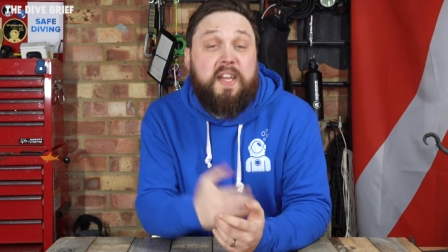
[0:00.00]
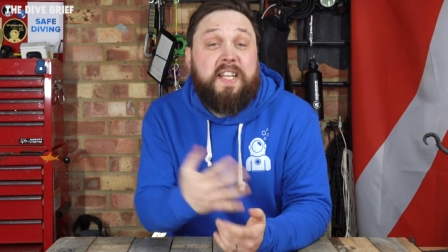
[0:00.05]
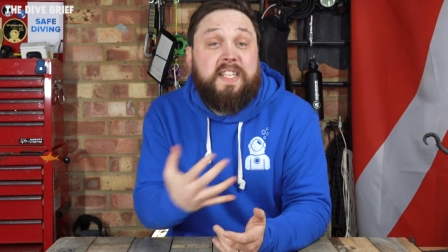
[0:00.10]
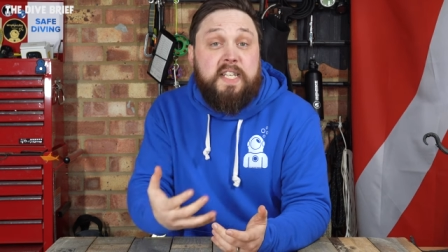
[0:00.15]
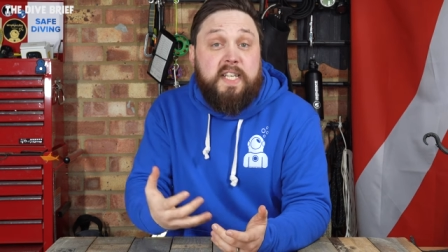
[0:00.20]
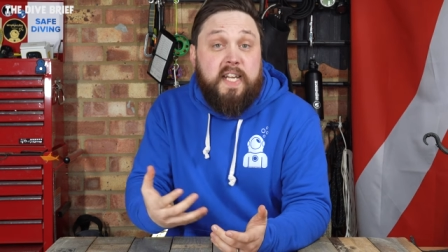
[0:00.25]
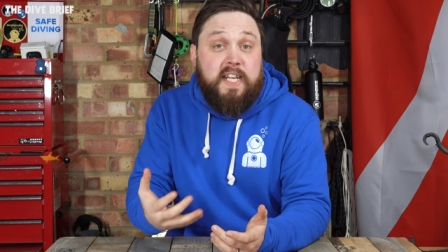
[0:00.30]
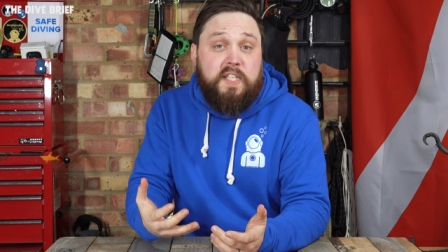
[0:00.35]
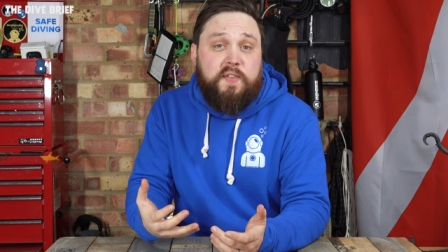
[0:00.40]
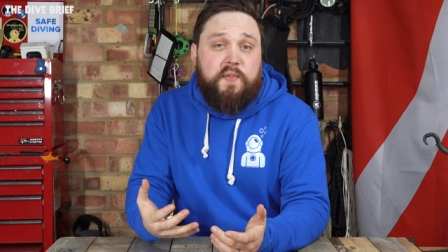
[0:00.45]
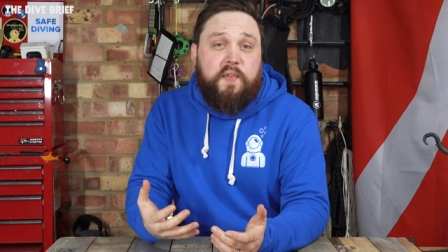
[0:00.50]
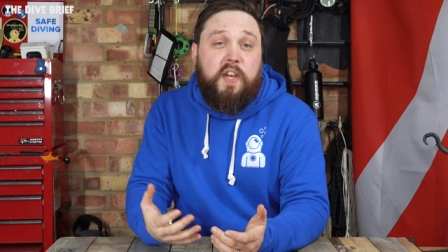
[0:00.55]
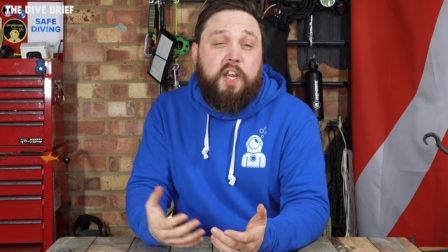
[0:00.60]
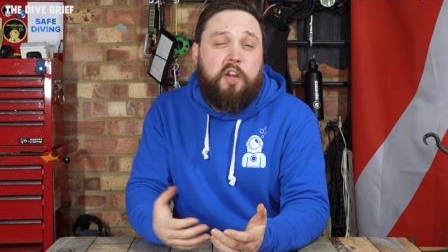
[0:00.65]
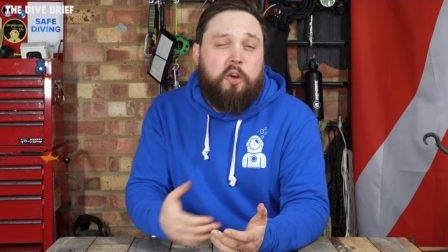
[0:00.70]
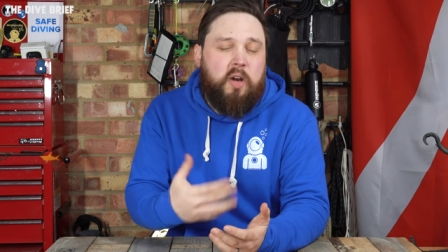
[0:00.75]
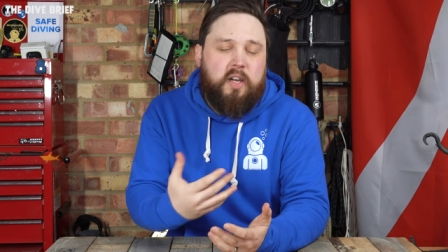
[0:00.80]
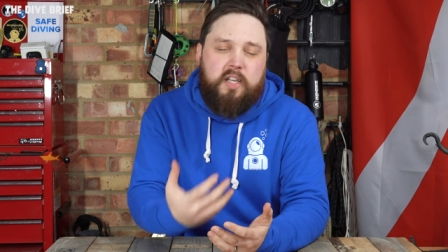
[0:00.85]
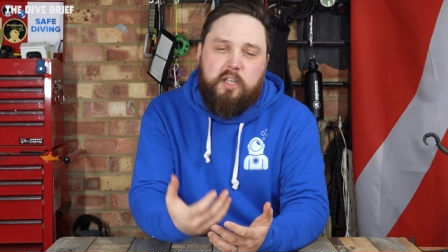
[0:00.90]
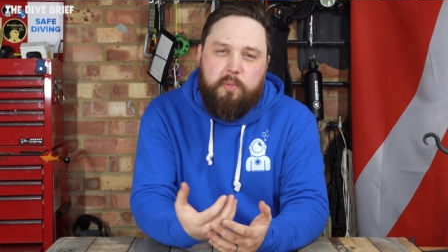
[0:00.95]
In today's
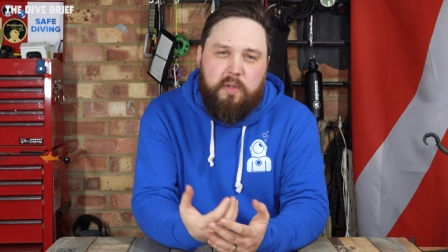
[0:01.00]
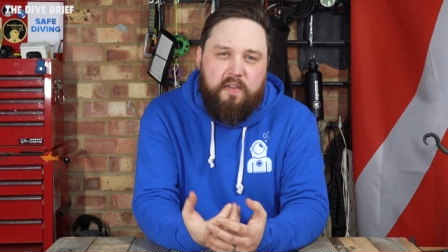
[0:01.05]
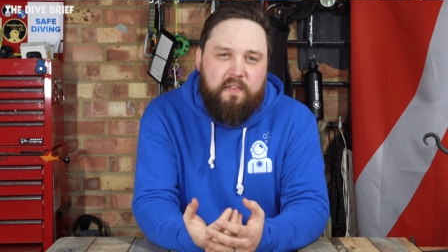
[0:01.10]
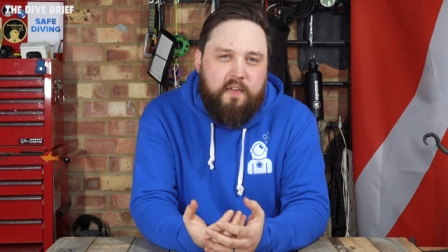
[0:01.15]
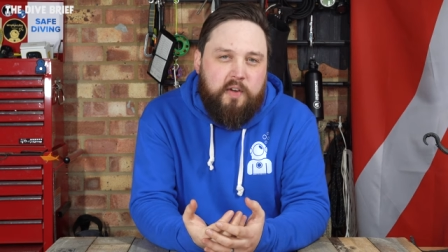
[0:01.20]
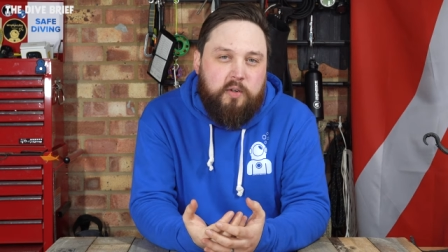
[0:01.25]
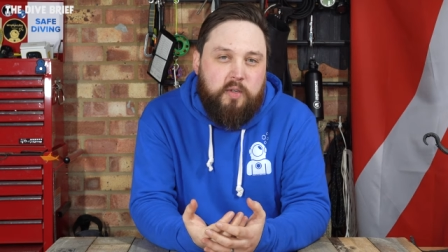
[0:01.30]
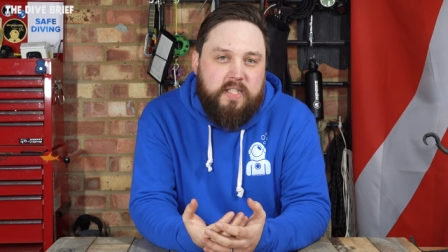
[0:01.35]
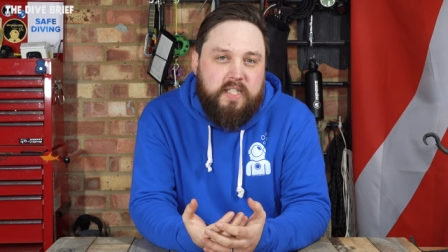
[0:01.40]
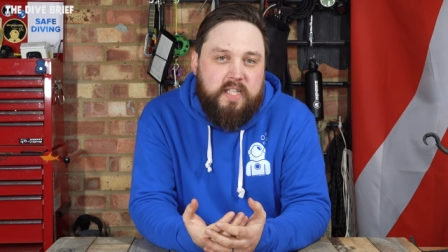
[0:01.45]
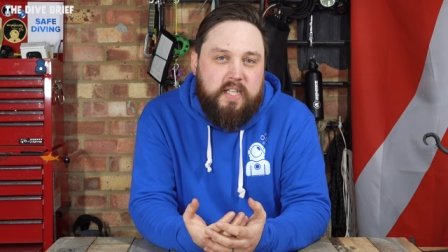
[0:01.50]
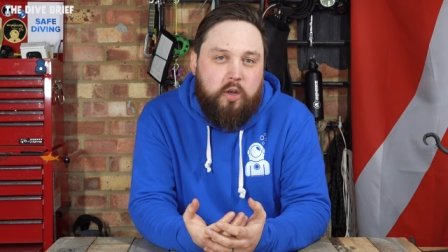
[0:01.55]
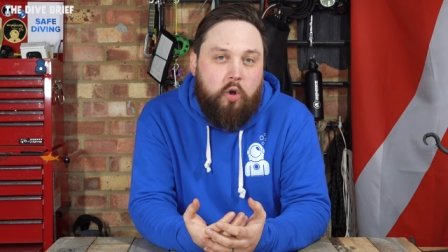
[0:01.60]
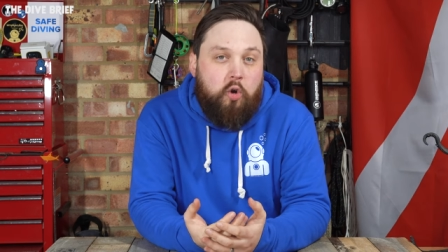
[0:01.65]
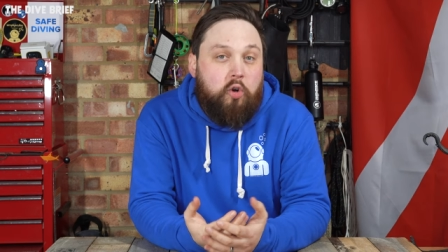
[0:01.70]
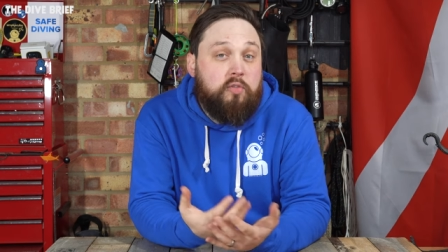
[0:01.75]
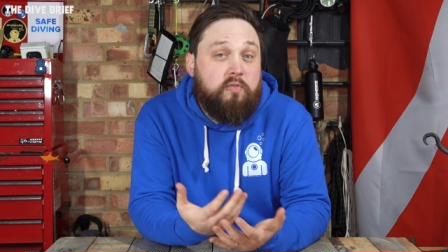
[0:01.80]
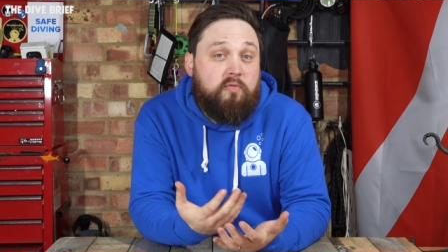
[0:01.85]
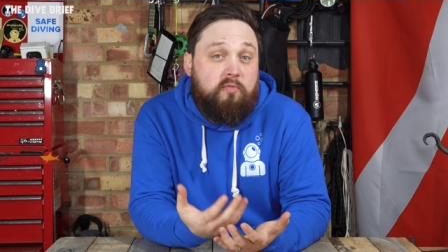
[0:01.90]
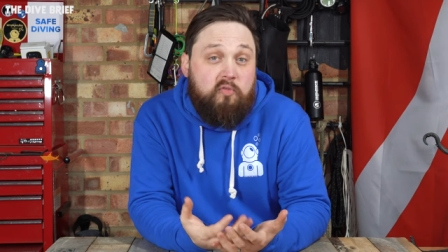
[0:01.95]
video, I'm going to be focusing
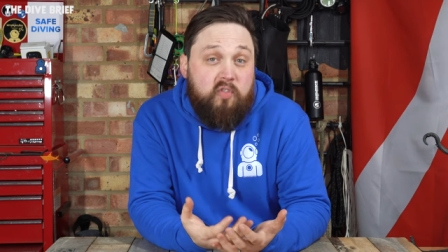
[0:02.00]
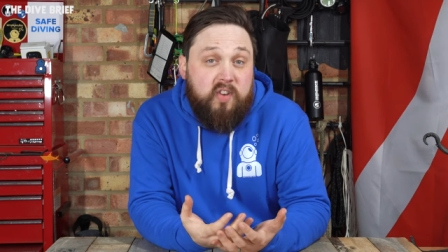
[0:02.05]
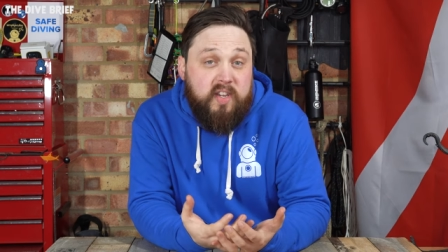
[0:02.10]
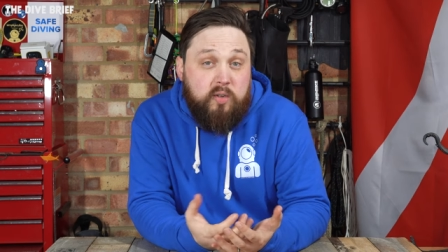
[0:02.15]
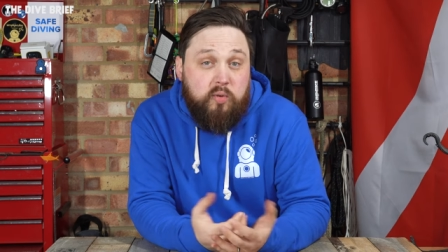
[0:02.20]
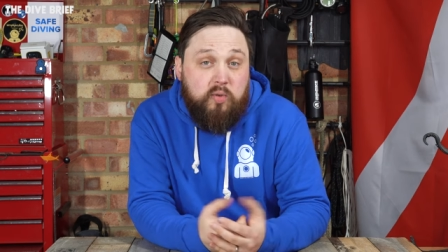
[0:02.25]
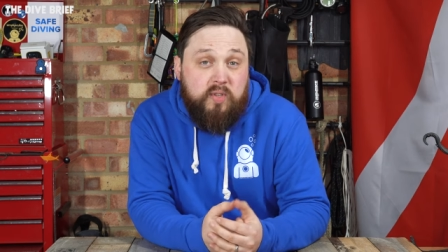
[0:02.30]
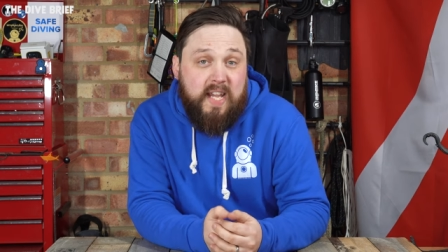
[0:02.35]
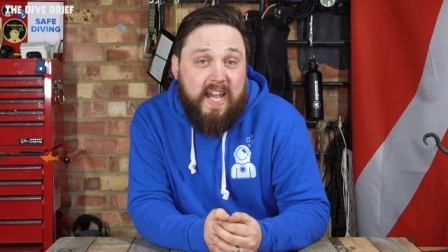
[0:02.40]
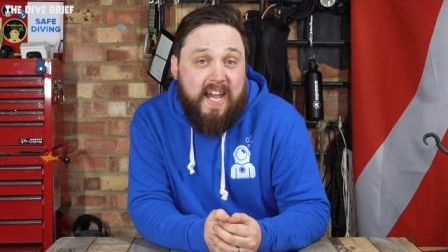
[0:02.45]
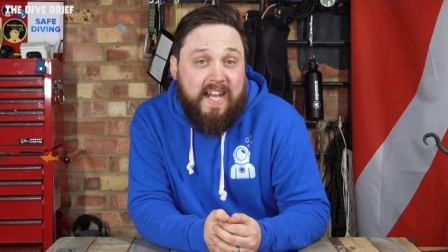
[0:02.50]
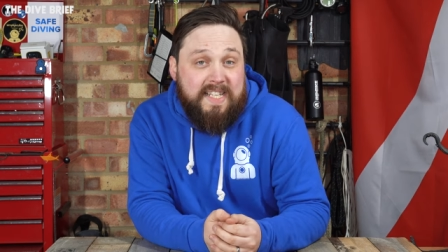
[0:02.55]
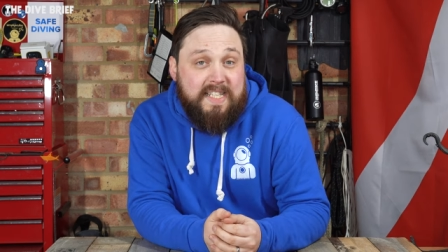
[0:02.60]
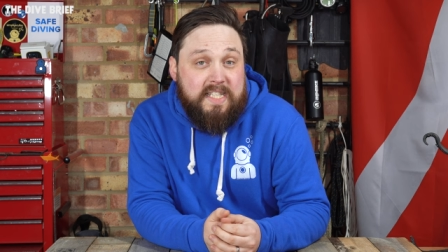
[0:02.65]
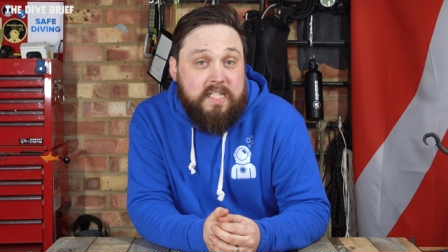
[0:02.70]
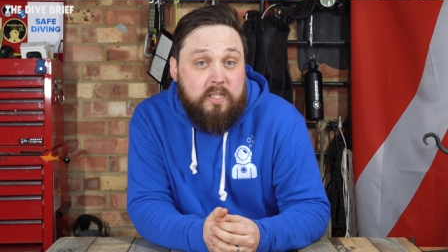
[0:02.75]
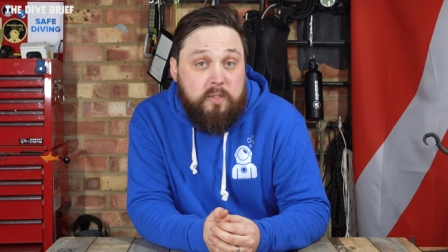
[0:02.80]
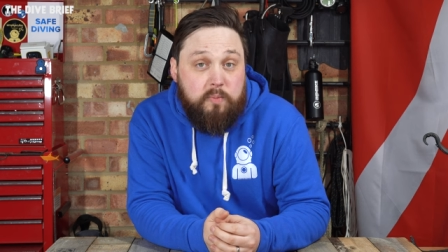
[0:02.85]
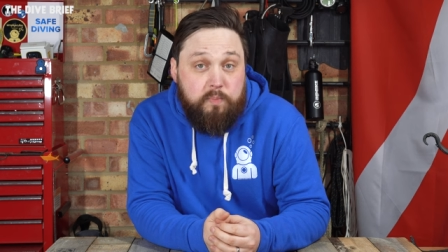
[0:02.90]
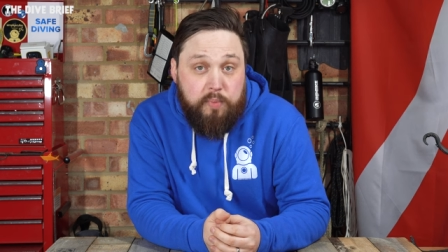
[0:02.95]
on reels and
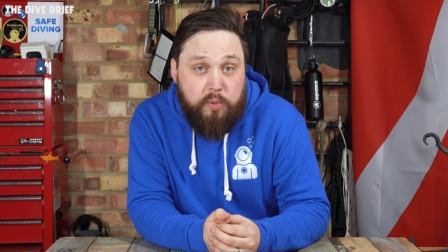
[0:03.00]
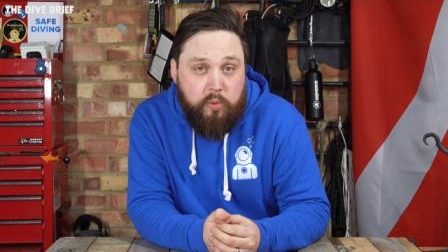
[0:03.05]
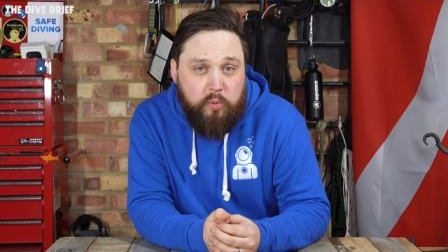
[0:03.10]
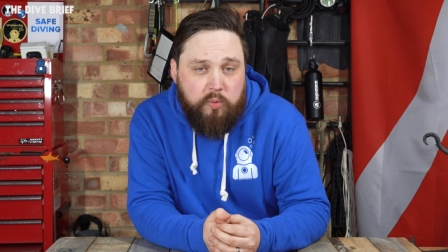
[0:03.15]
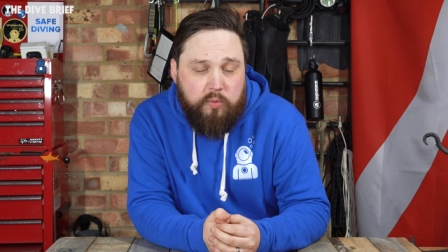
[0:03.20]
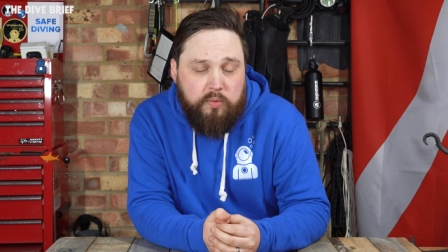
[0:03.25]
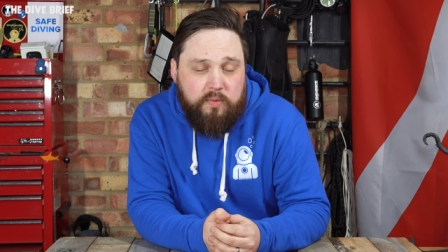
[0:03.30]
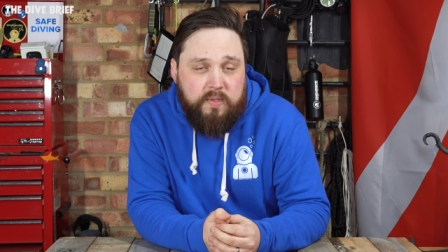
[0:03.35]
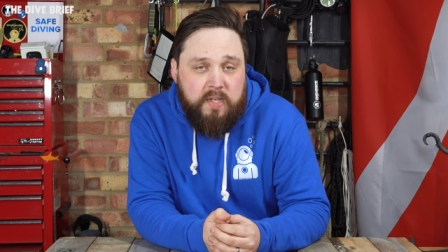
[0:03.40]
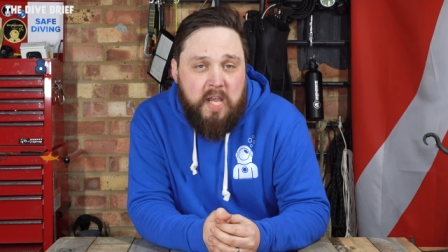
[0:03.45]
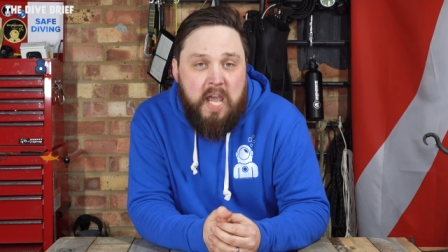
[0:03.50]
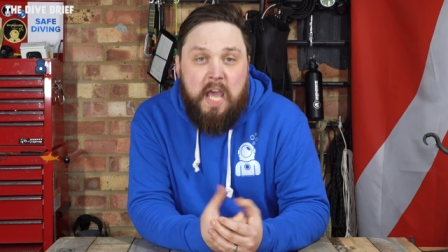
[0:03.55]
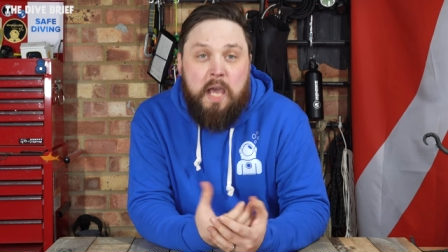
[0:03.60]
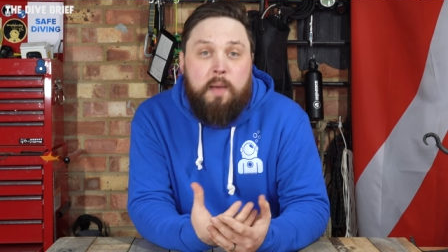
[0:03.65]
spools